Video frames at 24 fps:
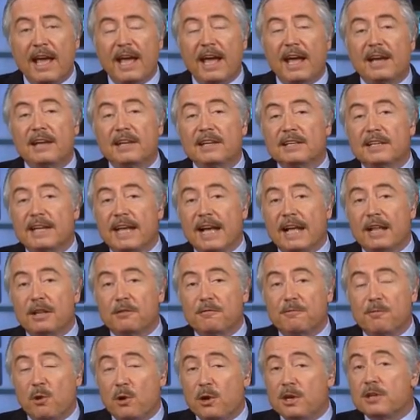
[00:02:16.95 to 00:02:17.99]
And in
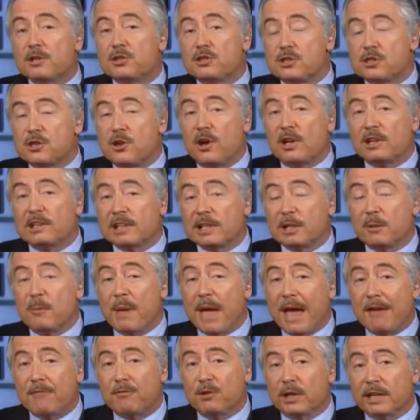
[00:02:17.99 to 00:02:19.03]
California, she's gone a little
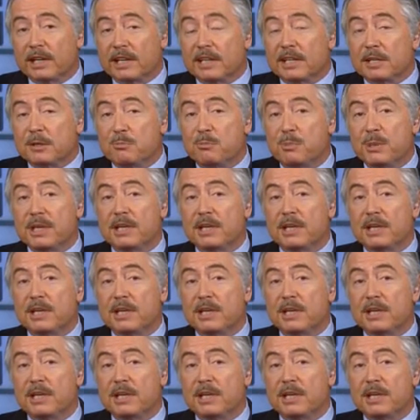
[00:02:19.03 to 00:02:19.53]
mavericky